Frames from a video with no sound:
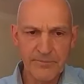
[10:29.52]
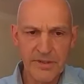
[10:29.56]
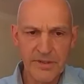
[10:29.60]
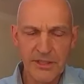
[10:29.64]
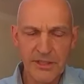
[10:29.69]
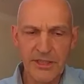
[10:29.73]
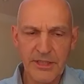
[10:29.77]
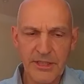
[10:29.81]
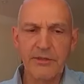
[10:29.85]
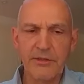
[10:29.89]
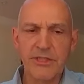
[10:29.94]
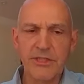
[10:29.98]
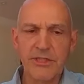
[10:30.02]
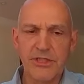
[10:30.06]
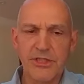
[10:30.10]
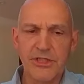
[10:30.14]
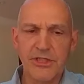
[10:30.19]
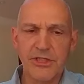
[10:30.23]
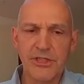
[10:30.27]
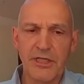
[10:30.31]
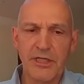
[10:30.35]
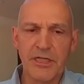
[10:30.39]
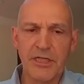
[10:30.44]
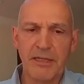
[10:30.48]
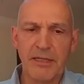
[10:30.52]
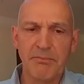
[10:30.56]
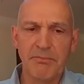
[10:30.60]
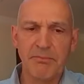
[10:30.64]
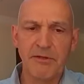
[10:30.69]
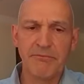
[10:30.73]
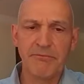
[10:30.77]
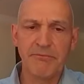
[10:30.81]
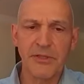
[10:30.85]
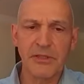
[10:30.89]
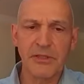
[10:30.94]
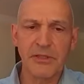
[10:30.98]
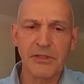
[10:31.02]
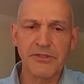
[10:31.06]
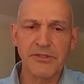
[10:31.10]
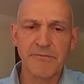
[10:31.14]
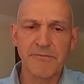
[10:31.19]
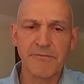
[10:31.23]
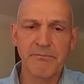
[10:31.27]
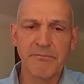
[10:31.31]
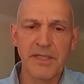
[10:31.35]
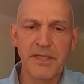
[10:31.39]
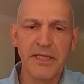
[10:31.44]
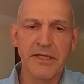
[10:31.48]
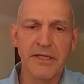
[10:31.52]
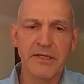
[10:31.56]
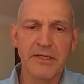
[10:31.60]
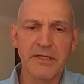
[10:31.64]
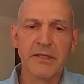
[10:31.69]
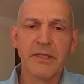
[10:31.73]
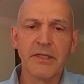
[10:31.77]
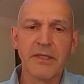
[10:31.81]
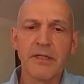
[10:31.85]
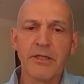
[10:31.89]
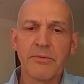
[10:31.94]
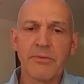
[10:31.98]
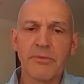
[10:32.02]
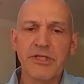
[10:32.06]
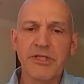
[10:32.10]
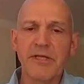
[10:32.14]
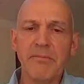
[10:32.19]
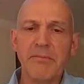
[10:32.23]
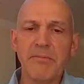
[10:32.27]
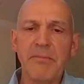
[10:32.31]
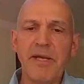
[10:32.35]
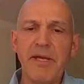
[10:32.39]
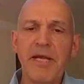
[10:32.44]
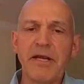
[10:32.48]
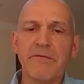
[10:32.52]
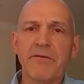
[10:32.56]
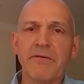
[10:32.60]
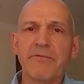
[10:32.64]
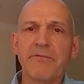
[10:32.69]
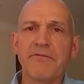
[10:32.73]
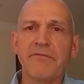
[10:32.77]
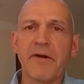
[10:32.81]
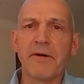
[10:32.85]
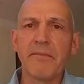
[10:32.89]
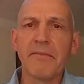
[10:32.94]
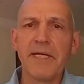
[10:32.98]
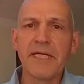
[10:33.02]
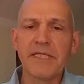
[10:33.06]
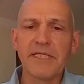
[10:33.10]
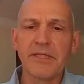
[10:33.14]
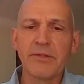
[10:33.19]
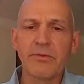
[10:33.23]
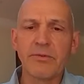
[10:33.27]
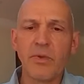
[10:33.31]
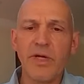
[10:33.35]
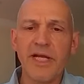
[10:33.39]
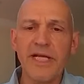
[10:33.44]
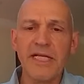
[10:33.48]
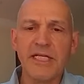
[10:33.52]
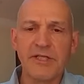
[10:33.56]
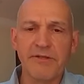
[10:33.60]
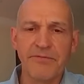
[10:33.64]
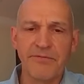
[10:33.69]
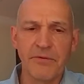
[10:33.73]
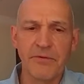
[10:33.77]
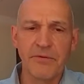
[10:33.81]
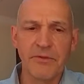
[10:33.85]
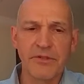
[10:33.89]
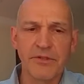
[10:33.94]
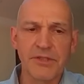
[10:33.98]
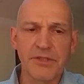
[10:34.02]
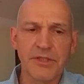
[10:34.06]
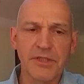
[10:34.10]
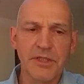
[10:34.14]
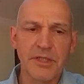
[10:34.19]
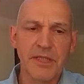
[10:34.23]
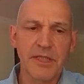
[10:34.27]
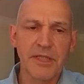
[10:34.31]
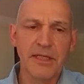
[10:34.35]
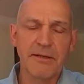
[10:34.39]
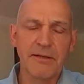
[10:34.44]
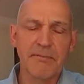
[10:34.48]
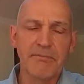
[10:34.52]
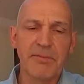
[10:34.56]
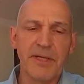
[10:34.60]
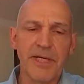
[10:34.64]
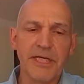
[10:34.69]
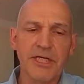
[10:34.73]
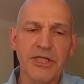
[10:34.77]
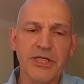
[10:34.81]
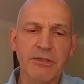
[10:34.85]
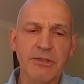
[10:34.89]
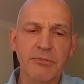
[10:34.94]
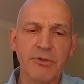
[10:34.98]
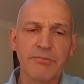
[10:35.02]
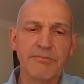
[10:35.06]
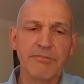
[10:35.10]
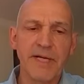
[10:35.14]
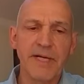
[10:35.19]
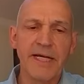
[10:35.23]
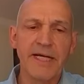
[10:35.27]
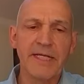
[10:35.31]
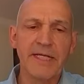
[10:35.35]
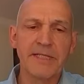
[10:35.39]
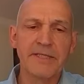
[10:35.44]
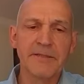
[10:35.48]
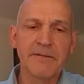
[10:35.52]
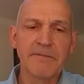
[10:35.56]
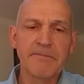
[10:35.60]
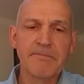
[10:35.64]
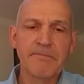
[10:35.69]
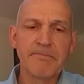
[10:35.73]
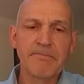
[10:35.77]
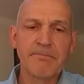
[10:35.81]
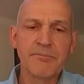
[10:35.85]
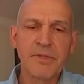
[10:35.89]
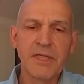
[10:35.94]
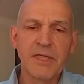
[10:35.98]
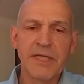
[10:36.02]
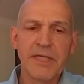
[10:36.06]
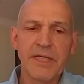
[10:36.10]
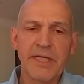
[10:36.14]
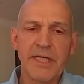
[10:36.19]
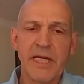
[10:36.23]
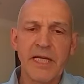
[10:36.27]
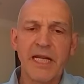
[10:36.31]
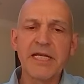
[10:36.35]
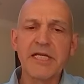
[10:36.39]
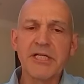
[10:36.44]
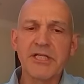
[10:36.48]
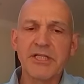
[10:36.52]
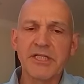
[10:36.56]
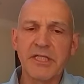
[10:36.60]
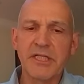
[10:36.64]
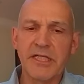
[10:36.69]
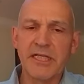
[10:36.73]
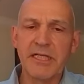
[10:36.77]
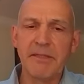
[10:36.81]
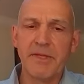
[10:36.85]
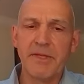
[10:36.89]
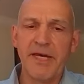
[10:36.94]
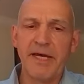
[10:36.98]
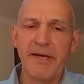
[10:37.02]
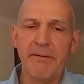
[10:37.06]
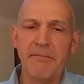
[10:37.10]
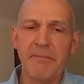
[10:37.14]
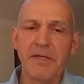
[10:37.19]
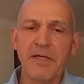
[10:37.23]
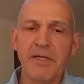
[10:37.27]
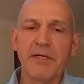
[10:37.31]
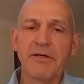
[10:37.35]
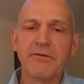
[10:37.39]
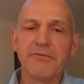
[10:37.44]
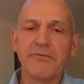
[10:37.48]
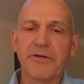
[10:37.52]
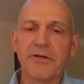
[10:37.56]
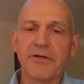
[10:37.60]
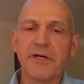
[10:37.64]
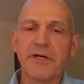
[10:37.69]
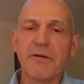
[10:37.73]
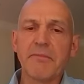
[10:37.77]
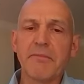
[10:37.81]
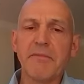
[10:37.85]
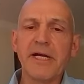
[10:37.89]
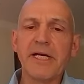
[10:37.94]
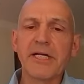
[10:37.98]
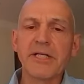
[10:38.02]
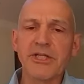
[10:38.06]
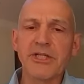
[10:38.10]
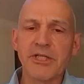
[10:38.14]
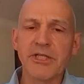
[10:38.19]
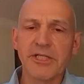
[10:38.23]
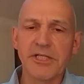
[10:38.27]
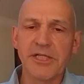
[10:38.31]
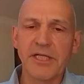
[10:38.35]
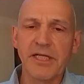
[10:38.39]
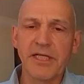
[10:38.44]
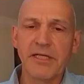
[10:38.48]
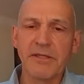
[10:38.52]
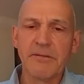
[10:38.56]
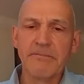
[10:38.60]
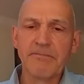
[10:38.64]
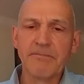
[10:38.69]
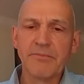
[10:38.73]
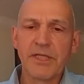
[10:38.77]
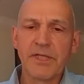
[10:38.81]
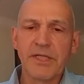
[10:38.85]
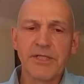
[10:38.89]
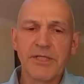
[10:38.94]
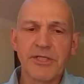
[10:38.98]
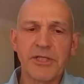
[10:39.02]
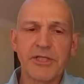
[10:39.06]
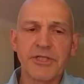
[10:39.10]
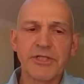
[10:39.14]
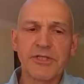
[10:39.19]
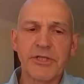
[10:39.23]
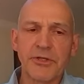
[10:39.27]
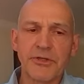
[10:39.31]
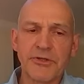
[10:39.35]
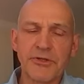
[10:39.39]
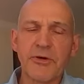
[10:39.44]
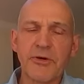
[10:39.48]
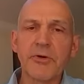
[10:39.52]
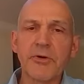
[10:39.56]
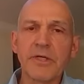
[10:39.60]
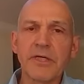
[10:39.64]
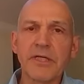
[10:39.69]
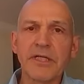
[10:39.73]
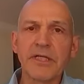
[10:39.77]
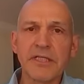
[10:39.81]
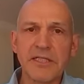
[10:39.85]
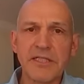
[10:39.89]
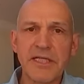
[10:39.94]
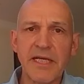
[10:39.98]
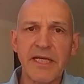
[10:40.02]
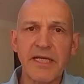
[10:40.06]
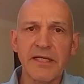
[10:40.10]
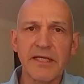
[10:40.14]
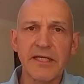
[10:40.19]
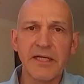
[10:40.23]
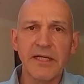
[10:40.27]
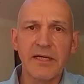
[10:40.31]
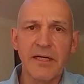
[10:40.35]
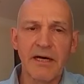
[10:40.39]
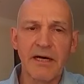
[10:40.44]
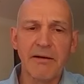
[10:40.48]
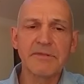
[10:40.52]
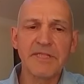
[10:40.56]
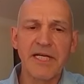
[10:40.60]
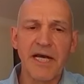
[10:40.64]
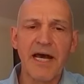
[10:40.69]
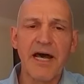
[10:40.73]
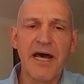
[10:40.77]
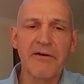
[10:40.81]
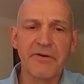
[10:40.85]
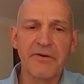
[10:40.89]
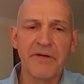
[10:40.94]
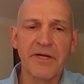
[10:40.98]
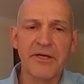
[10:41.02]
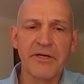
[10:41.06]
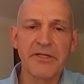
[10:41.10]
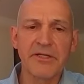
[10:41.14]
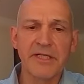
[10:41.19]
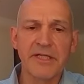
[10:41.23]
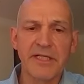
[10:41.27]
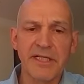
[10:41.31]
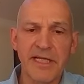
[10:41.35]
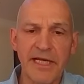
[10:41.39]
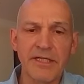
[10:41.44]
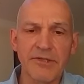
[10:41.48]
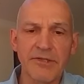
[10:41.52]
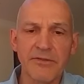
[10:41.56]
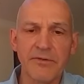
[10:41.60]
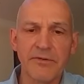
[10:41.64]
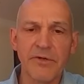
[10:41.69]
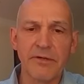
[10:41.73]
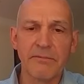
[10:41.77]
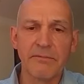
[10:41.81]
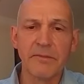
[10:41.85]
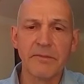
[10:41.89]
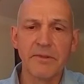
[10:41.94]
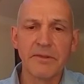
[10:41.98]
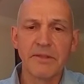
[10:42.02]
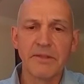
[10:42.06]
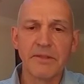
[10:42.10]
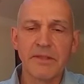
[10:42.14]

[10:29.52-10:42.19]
Now it's just got a couple of bottles of beer, which they make from fermented waste foods like perishable bread. He likes to keep them for an emergency, since the drone can take up to half an hour to get to him.